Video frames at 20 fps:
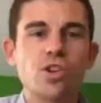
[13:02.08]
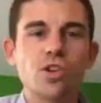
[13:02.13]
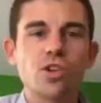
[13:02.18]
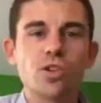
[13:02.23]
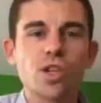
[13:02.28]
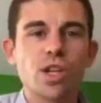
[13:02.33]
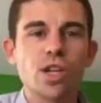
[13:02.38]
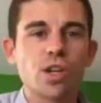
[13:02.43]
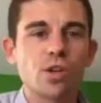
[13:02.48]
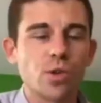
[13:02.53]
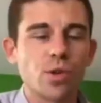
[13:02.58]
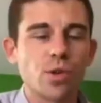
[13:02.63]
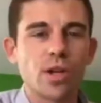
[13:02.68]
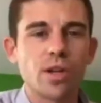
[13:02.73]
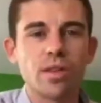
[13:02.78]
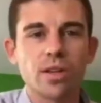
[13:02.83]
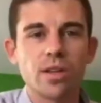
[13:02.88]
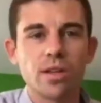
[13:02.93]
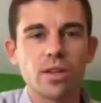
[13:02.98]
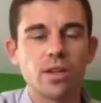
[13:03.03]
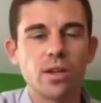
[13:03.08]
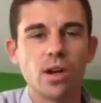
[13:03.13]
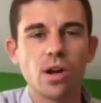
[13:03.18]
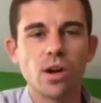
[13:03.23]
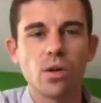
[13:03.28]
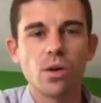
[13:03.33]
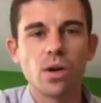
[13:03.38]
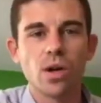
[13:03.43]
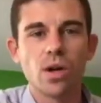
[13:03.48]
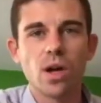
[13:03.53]
agree.
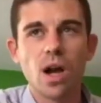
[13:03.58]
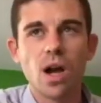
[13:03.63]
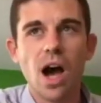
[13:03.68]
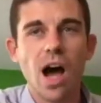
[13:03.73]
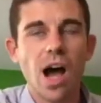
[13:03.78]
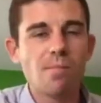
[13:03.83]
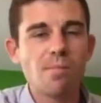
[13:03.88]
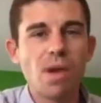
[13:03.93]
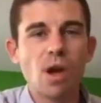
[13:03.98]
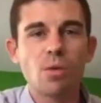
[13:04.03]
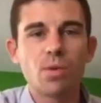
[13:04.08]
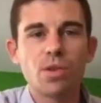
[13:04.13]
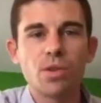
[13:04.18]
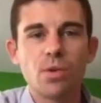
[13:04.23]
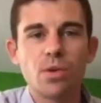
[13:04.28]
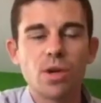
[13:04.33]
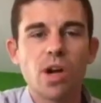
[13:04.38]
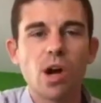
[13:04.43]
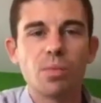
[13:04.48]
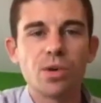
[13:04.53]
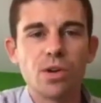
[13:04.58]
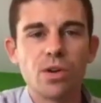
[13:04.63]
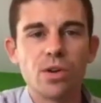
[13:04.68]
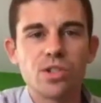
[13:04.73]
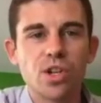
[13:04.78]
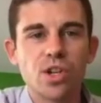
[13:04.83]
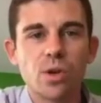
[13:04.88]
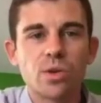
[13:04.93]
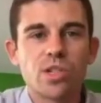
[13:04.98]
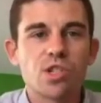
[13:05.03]
I met with you a couple of years
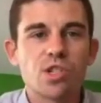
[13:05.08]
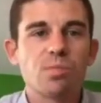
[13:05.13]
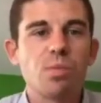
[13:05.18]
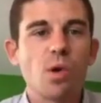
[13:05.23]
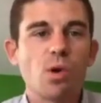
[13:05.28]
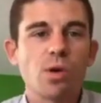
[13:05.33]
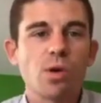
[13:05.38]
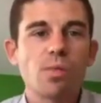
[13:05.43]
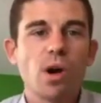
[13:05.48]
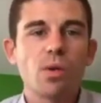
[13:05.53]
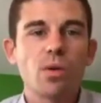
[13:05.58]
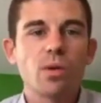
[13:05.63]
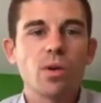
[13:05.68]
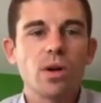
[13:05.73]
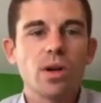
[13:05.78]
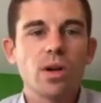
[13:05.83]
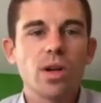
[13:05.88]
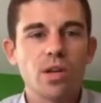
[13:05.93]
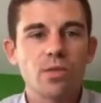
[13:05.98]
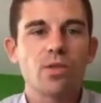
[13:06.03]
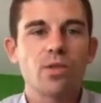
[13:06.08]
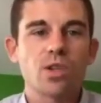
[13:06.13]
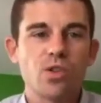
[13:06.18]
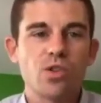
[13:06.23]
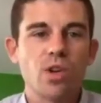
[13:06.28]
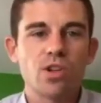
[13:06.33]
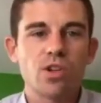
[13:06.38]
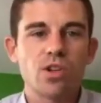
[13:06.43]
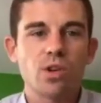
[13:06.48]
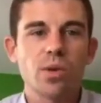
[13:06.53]
ago and spoke about
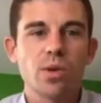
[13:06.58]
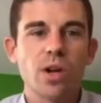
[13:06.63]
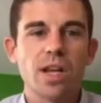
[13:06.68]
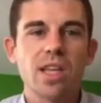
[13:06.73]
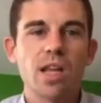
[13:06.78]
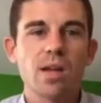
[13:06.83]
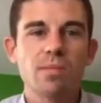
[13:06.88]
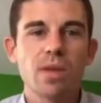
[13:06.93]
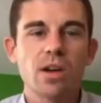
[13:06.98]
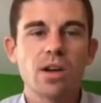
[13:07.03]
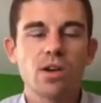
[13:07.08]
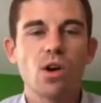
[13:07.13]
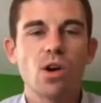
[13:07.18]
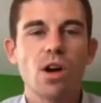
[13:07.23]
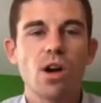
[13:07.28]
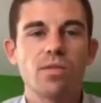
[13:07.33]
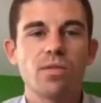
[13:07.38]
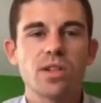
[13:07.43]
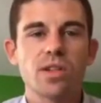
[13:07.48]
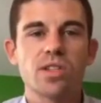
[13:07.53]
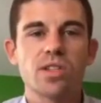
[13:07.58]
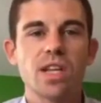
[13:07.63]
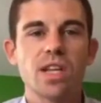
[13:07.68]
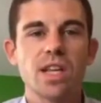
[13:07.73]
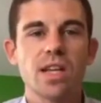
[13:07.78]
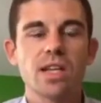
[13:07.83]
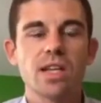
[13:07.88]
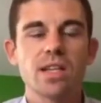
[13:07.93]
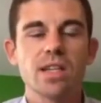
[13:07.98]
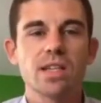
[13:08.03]
infrastructure when I came down to your office,
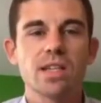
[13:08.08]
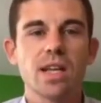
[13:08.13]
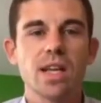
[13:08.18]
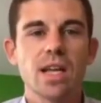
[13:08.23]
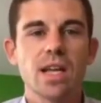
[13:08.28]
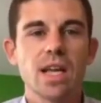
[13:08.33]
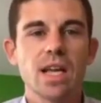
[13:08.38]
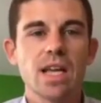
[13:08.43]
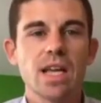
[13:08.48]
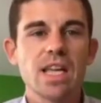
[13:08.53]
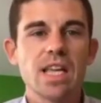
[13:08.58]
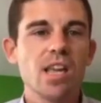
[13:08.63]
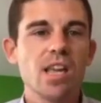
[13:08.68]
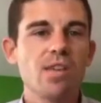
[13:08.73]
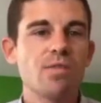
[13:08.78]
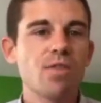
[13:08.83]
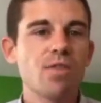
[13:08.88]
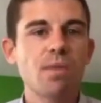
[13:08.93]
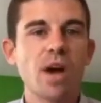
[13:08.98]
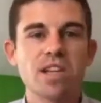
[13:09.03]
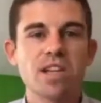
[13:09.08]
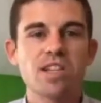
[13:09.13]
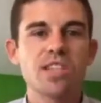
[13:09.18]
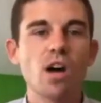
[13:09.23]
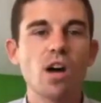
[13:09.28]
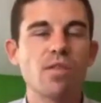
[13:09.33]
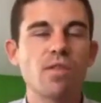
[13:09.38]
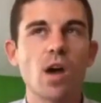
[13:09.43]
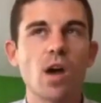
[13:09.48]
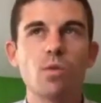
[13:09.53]
and even
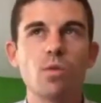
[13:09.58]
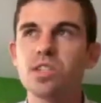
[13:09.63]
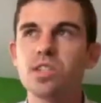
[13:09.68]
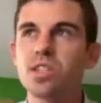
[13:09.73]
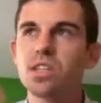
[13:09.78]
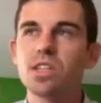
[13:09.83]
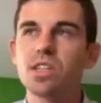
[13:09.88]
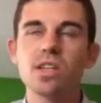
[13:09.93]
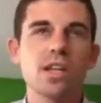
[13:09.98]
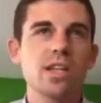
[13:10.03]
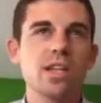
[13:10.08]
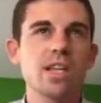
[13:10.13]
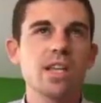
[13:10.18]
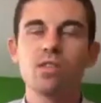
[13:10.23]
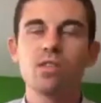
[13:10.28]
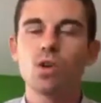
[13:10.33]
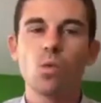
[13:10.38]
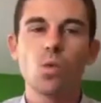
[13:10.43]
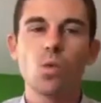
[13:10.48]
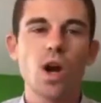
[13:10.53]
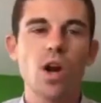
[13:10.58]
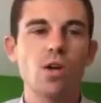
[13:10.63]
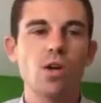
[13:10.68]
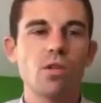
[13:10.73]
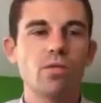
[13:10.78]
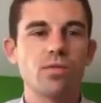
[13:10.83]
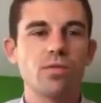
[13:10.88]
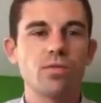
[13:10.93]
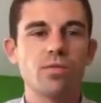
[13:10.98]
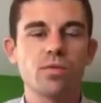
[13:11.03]
myself, I wasn't even aware
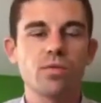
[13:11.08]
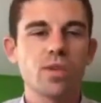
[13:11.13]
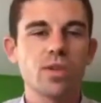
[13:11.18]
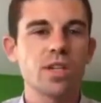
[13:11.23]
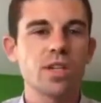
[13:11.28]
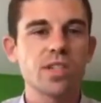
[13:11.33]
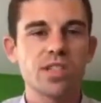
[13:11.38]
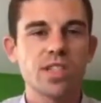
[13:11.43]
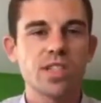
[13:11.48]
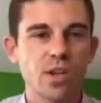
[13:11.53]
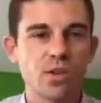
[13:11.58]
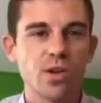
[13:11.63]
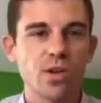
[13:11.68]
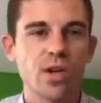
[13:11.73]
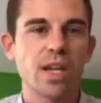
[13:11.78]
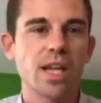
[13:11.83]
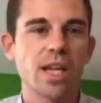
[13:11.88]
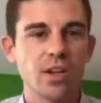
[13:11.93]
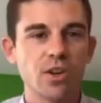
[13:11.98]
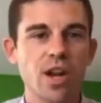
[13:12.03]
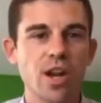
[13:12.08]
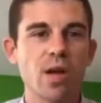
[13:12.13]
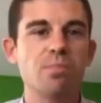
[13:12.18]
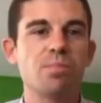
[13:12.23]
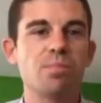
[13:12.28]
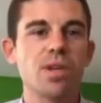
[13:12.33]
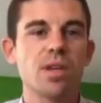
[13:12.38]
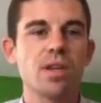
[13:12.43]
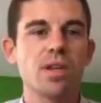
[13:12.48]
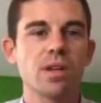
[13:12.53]
of considering internet
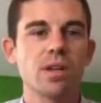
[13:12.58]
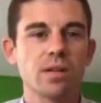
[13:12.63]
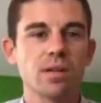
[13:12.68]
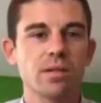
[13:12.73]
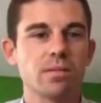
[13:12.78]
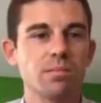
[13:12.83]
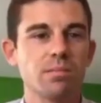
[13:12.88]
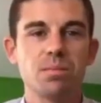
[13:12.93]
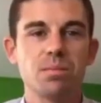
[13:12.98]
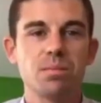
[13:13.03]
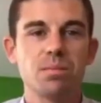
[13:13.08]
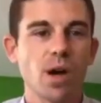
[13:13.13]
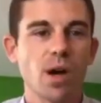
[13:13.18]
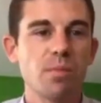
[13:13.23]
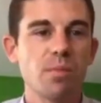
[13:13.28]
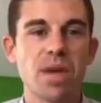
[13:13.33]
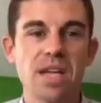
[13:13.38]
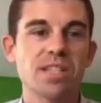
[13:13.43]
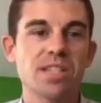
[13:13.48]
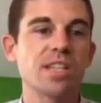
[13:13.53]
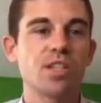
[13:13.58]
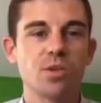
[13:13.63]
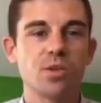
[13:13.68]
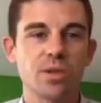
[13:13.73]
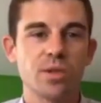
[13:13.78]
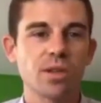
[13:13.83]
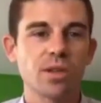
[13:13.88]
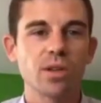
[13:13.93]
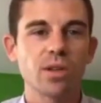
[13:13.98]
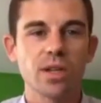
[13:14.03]
being a basic
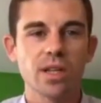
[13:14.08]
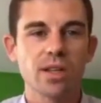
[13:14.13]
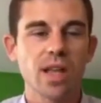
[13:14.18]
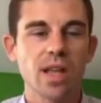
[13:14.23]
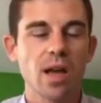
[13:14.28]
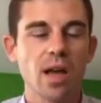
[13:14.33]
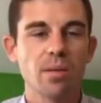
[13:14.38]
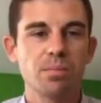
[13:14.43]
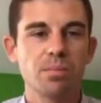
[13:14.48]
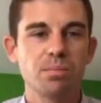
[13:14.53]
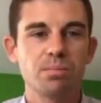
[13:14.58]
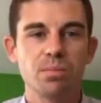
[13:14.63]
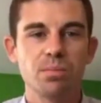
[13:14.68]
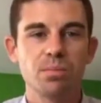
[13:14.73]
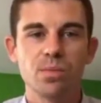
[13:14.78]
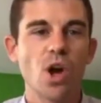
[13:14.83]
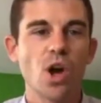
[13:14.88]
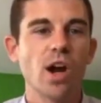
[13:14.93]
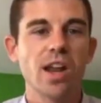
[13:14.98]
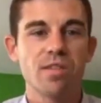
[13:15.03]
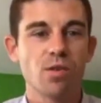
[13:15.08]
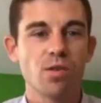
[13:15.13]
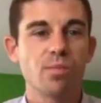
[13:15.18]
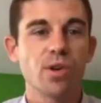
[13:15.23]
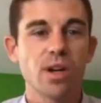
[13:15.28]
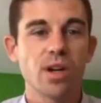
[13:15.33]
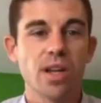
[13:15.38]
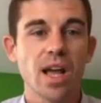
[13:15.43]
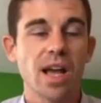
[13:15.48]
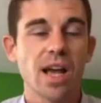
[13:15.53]
utility that not
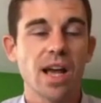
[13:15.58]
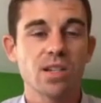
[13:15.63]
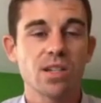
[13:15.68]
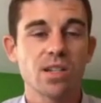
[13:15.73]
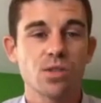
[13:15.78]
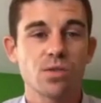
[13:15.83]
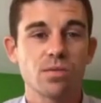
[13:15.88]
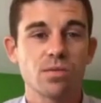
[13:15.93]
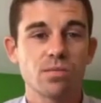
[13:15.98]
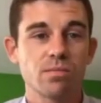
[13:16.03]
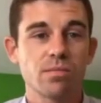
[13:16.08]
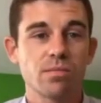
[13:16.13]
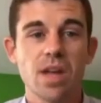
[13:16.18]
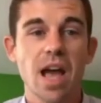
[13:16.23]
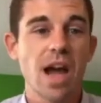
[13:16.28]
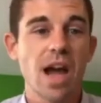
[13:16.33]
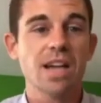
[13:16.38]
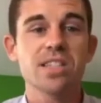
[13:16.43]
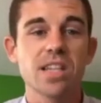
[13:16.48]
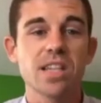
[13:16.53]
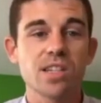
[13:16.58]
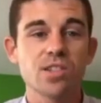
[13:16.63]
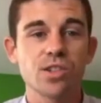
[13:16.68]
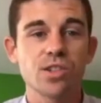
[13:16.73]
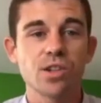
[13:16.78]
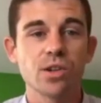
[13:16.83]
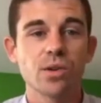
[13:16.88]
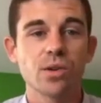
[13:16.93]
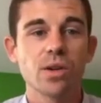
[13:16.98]
everybody has access to.